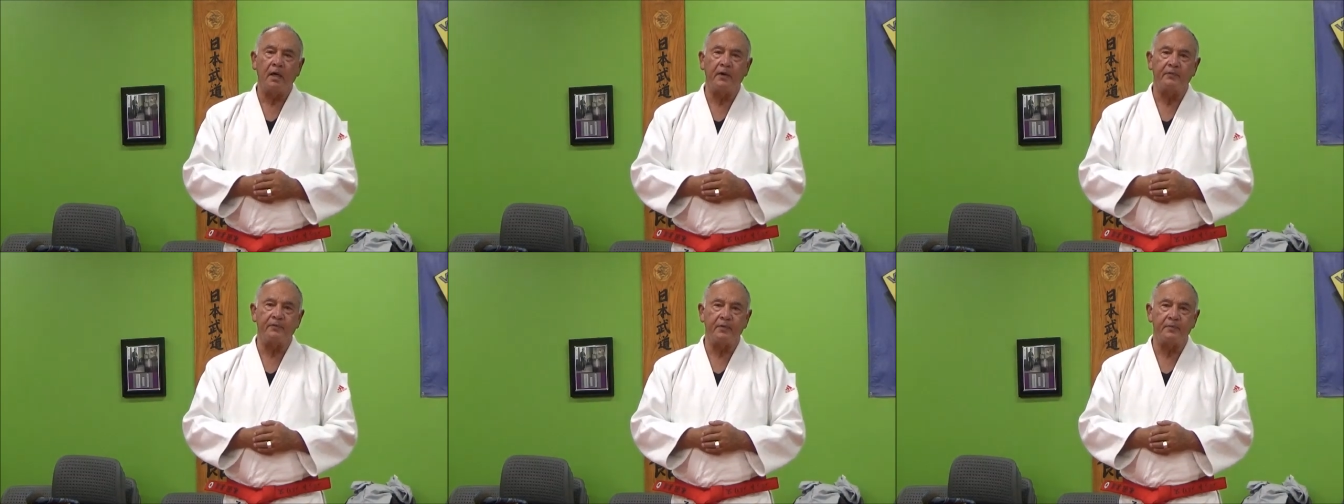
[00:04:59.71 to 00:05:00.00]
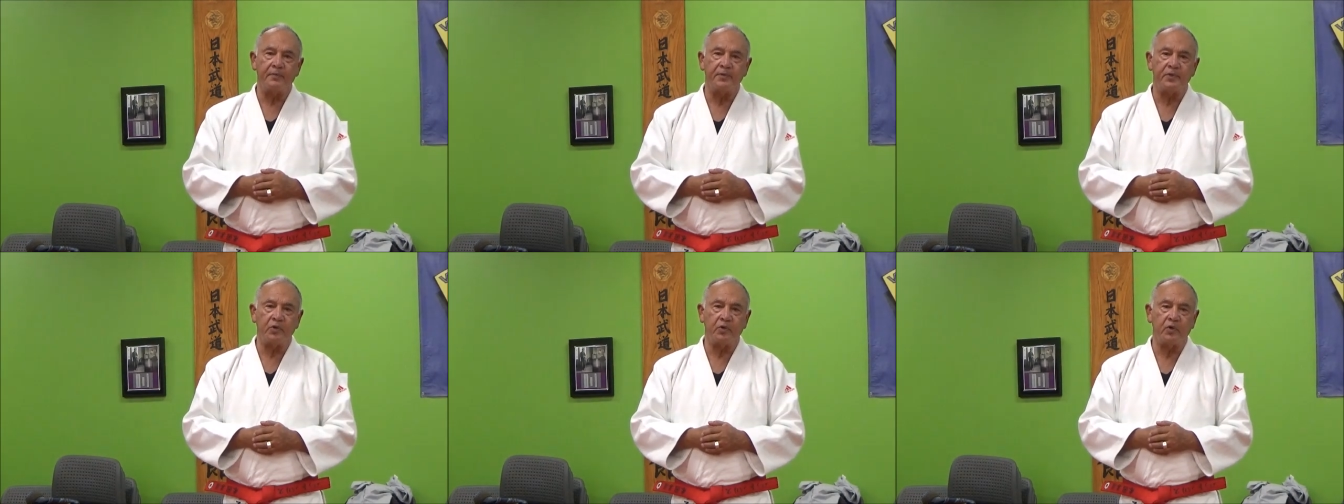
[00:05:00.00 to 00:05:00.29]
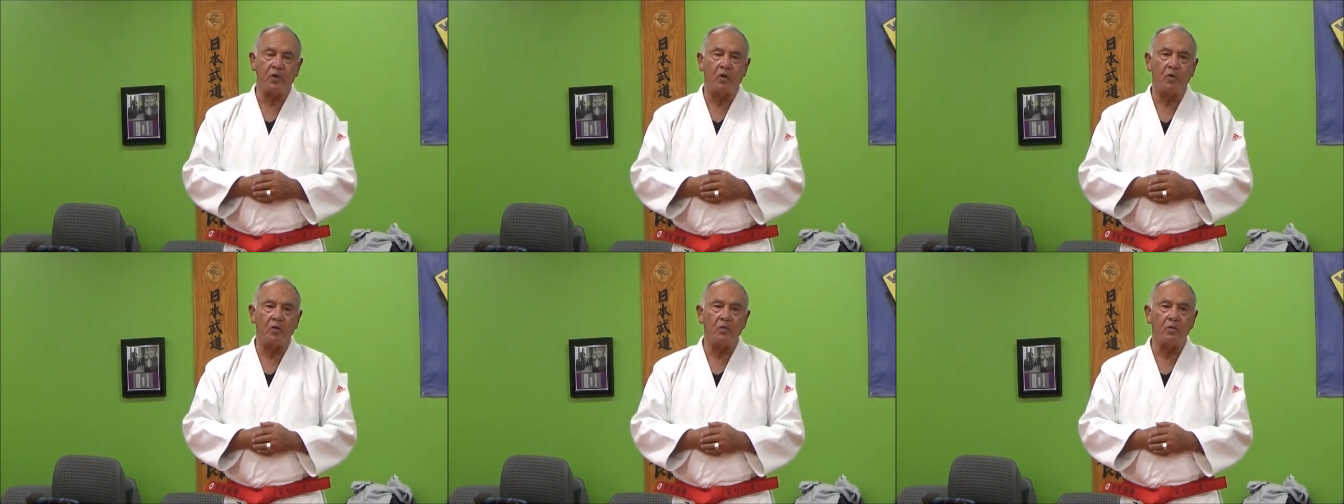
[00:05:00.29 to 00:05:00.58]
from
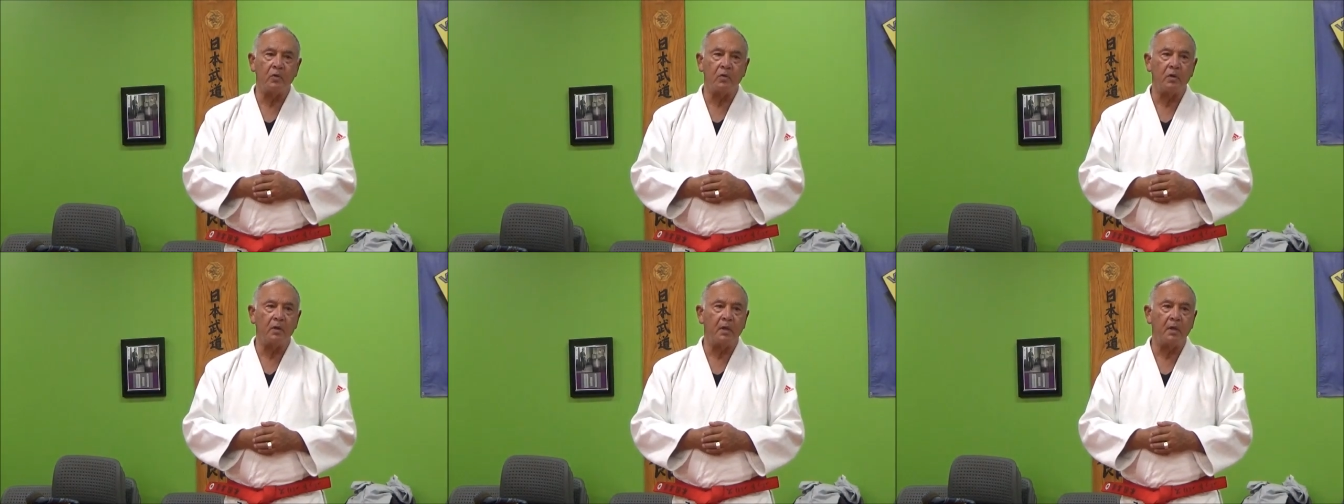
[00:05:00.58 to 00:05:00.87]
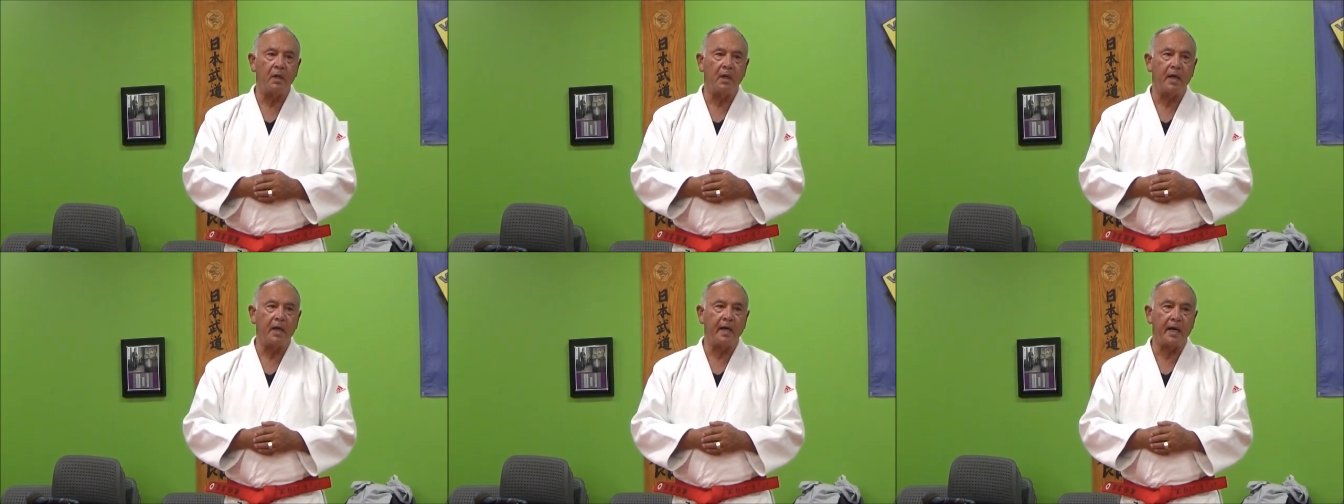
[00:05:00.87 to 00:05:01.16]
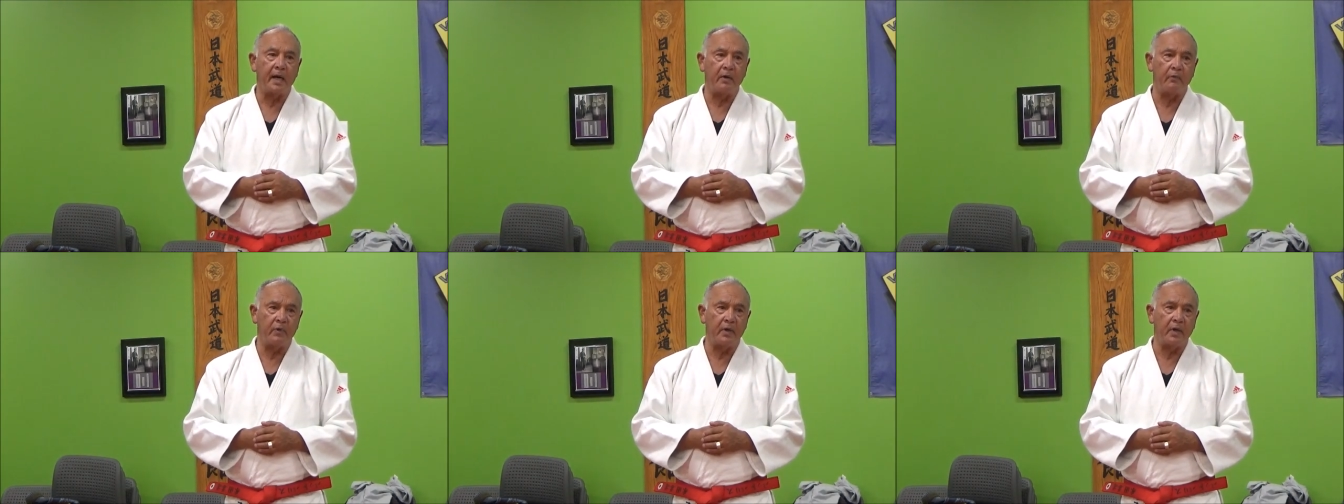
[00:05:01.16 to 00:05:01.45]
judo, and
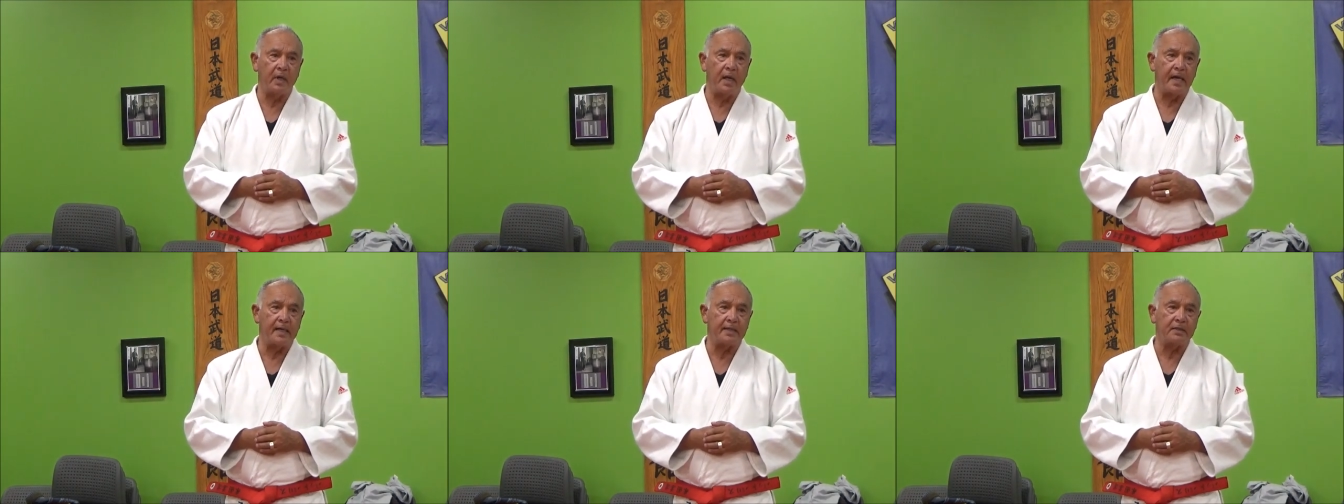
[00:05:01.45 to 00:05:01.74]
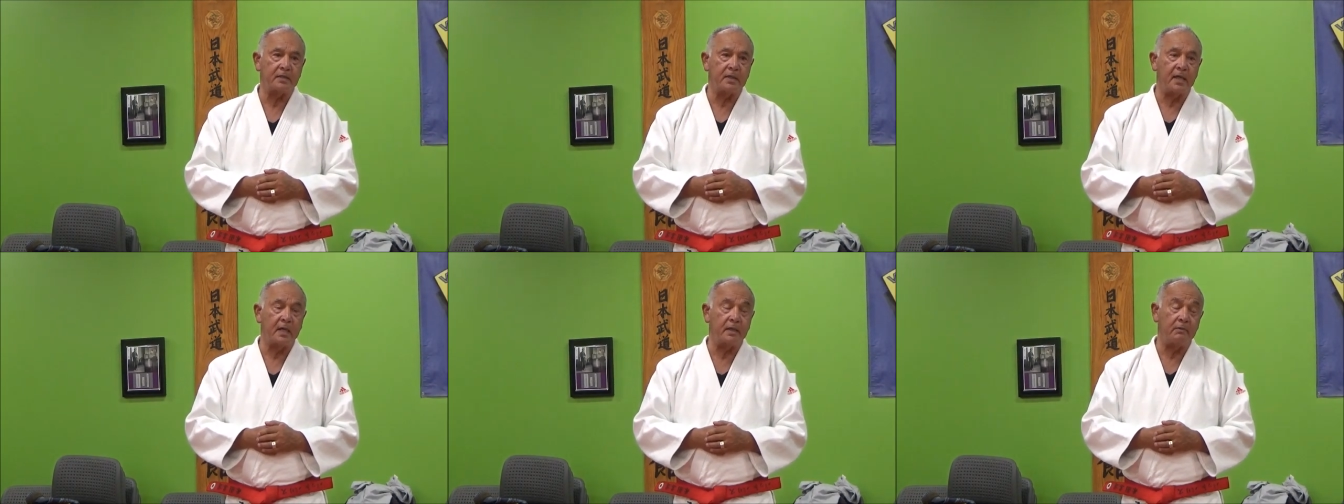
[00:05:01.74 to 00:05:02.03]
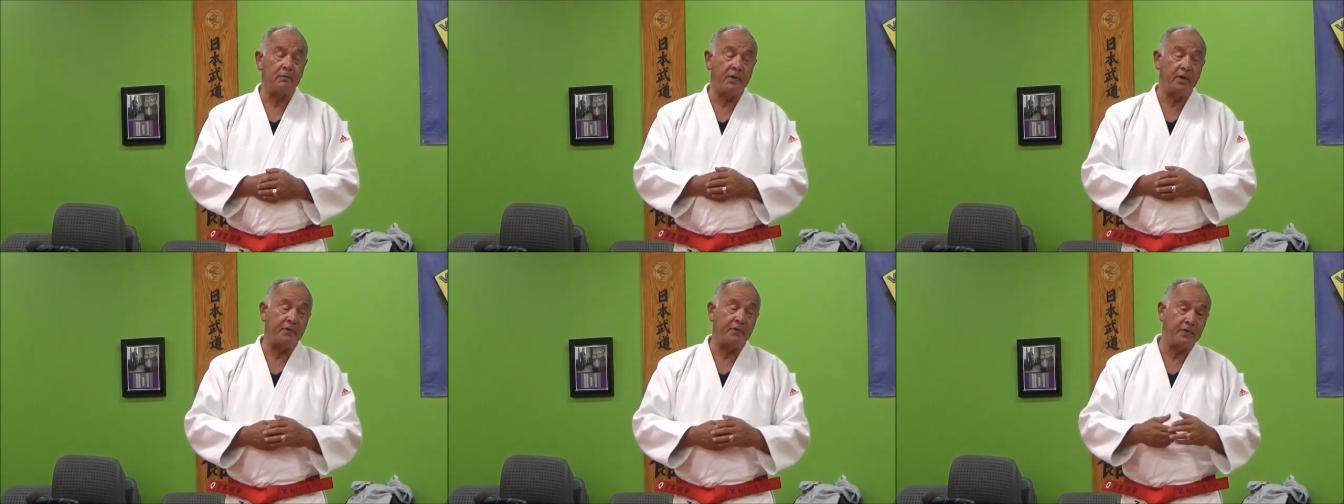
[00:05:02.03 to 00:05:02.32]
I realized that,
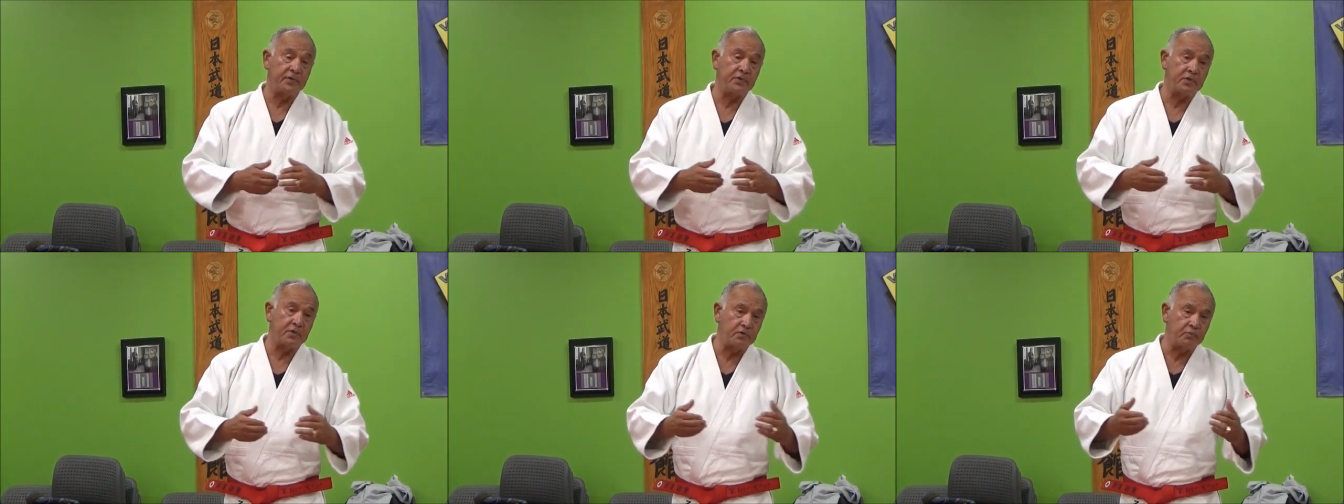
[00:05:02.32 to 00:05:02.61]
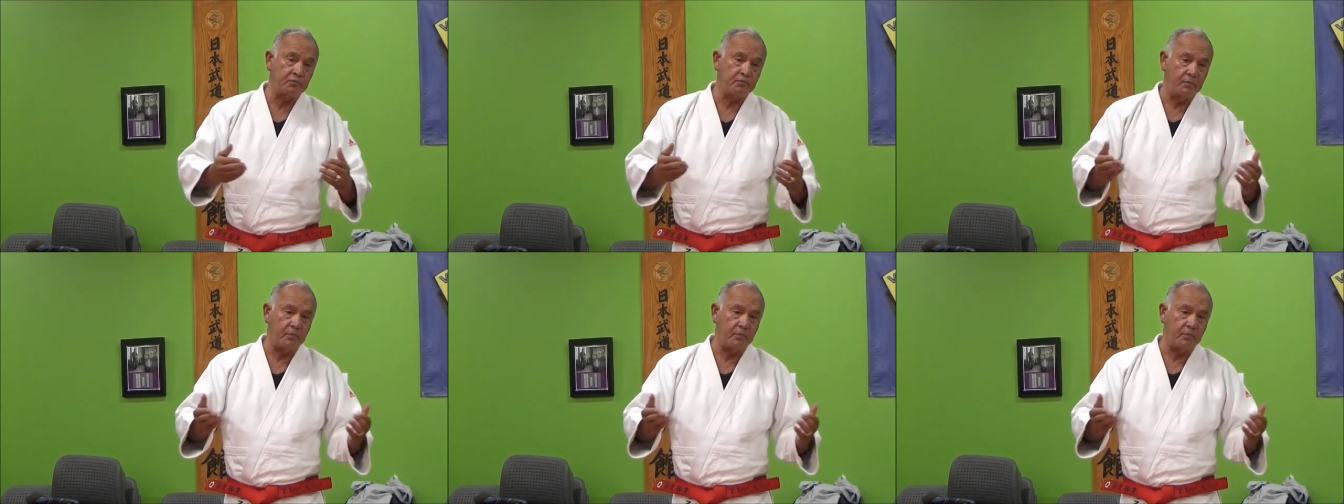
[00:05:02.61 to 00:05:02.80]
you know, this is